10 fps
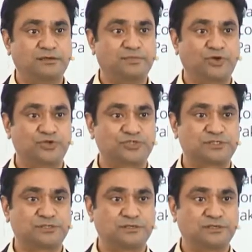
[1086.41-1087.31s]
Because
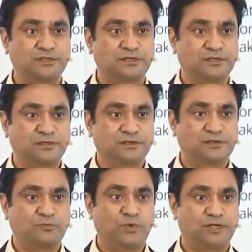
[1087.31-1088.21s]

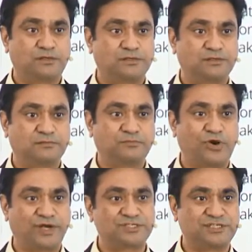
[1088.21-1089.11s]
what
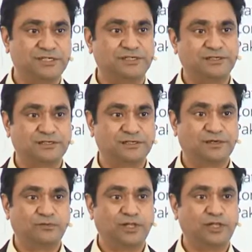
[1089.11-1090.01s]
brought us here
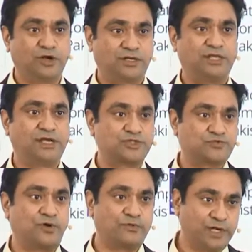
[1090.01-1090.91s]
will not take us
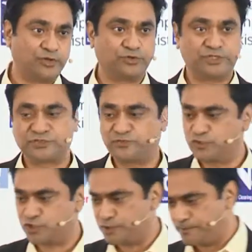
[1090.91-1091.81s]
forward into this future.